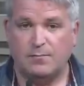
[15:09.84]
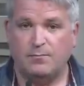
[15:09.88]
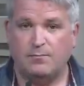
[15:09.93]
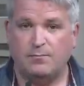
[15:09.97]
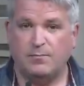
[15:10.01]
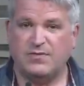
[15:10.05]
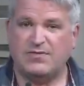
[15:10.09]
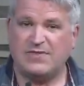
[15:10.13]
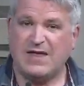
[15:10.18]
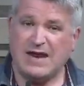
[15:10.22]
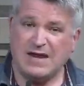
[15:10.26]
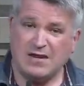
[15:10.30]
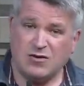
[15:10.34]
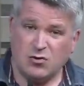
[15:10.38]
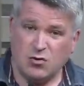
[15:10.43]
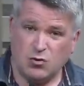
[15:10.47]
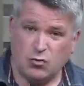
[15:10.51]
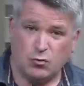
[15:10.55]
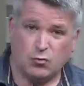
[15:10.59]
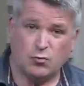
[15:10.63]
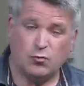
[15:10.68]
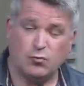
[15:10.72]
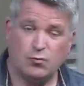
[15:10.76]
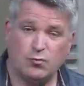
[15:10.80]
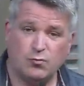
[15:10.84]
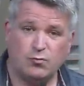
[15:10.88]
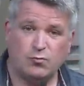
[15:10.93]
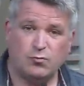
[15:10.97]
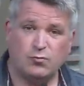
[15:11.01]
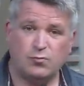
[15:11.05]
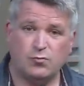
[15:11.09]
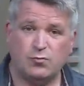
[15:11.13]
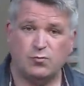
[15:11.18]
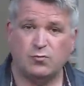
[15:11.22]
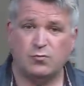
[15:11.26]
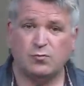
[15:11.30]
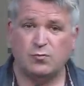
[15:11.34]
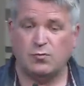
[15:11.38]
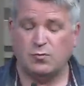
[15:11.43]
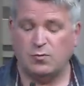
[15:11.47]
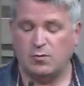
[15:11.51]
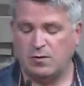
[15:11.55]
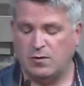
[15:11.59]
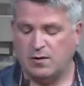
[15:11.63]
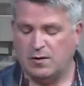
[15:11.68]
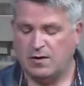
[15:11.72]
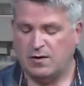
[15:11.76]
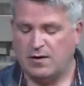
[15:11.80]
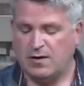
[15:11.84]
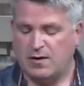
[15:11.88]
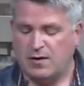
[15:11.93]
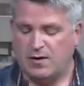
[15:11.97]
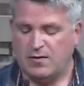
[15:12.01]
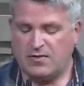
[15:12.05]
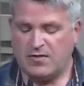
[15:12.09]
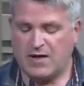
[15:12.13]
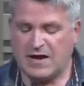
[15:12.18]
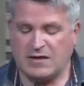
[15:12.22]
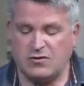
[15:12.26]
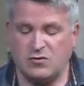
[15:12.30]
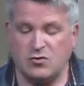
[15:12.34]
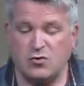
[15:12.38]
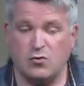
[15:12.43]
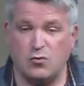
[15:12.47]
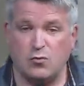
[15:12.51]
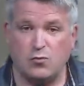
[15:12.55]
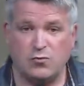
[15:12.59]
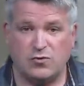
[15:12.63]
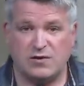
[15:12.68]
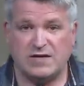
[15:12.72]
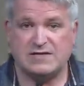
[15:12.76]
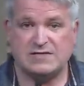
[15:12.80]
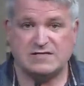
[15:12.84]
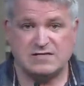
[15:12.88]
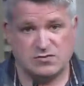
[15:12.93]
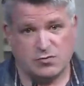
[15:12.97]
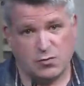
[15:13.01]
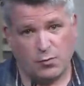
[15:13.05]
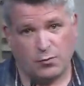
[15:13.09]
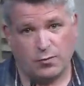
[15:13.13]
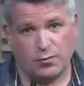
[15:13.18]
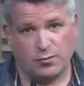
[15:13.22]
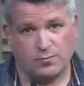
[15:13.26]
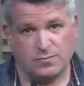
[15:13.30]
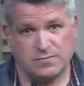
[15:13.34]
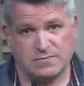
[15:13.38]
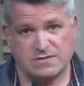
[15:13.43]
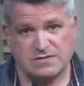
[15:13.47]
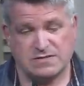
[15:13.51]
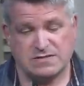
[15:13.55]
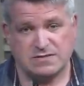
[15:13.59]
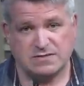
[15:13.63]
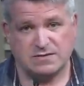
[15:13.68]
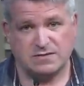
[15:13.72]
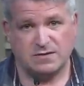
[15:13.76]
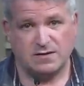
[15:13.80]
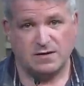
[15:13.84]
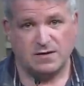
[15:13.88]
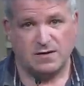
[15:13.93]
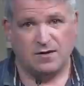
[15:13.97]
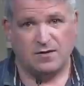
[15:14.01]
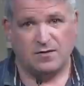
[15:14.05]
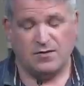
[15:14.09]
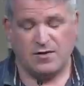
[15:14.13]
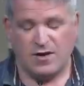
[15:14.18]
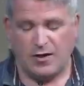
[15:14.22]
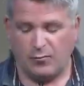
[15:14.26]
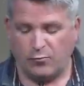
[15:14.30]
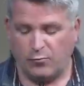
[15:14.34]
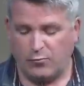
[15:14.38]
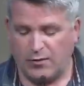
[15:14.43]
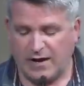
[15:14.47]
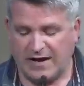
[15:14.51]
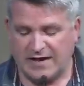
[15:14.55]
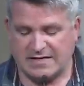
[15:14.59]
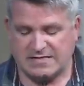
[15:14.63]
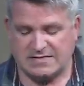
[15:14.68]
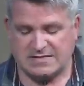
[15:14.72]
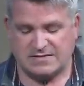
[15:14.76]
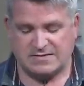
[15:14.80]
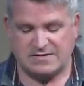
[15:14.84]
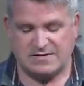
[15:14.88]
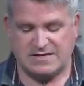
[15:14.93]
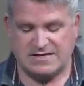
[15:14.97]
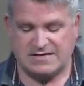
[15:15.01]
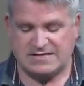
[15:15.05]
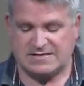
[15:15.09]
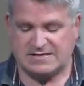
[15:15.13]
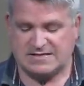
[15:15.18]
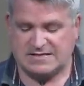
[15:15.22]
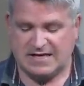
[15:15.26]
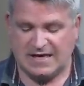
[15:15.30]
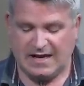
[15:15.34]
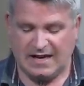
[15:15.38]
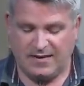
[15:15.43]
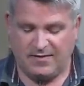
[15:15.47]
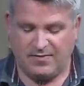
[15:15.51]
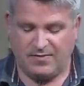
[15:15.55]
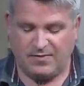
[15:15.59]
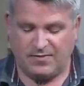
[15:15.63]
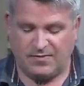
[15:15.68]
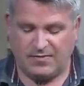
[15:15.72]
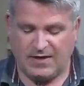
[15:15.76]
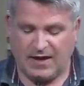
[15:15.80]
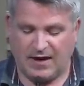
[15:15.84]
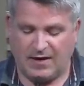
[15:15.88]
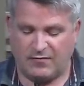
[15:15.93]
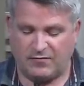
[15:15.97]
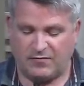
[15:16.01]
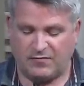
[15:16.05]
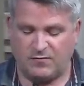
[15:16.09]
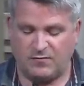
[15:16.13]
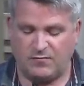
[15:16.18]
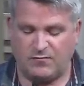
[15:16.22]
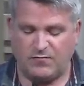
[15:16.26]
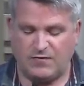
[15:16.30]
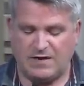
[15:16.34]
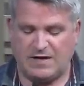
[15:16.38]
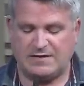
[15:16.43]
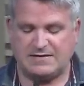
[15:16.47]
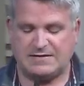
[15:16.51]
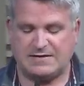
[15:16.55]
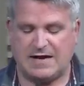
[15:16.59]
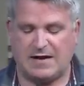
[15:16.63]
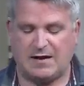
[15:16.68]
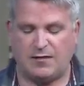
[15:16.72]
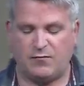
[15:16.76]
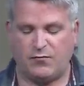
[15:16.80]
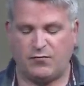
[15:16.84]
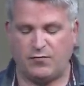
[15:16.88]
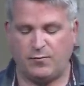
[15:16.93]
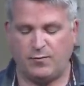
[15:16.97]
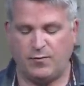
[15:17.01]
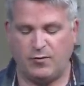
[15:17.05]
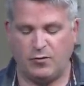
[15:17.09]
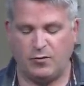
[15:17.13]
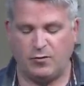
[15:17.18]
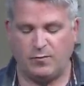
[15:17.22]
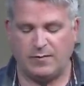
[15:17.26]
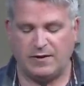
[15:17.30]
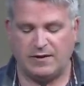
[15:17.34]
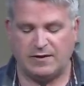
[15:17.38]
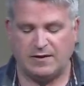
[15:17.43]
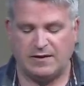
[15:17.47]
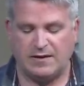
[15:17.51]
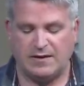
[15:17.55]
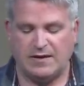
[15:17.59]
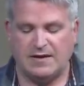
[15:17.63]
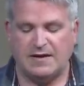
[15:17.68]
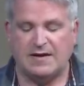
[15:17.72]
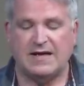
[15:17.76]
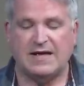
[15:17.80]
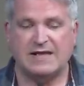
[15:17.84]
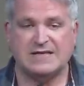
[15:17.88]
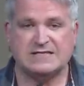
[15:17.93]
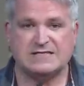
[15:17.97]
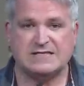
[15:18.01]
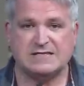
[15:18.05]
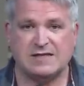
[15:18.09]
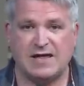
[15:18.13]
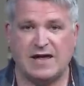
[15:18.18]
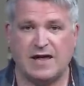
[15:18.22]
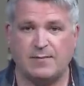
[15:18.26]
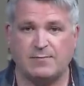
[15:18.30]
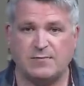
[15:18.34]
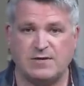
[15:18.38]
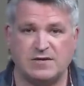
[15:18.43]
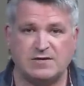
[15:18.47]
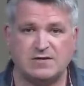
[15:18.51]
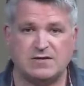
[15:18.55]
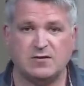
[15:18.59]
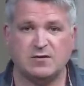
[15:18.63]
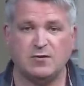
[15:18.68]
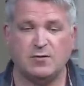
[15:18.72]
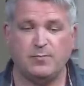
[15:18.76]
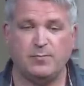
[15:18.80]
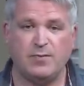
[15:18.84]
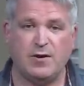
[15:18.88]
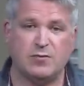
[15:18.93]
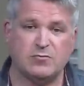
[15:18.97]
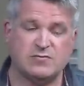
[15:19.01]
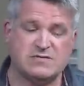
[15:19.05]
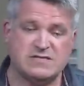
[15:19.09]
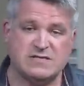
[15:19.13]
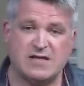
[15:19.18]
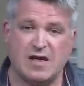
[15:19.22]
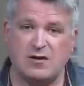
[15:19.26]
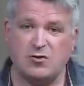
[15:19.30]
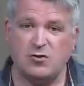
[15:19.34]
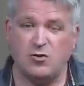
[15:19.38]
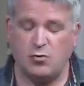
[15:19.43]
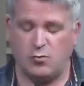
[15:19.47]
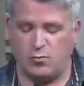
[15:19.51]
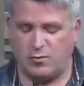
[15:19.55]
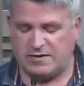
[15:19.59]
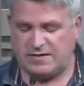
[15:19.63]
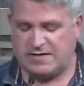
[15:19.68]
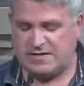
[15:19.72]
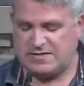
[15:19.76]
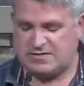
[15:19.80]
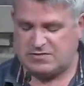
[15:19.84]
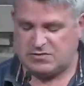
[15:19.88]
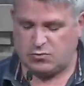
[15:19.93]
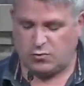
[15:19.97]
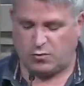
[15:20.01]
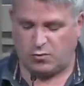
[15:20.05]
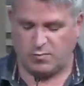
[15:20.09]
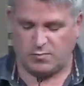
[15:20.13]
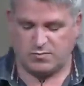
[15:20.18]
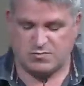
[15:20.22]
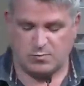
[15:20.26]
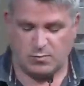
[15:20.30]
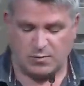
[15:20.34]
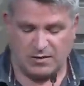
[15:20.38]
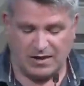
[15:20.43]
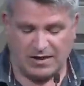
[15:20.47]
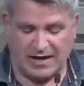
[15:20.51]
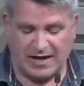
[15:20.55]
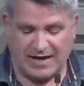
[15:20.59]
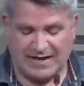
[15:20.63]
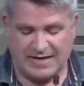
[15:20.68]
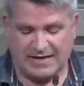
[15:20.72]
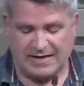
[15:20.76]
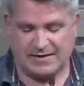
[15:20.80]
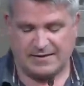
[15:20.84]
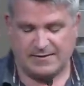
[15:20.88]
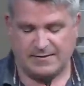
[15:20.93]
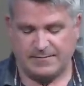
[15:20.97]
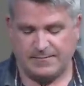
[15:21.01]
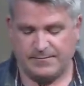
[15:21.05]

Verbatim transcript: But they knew, they knew these storms that raced these ten thousand feet down from Hermon and slammed into their boats. They knew what these storms were like.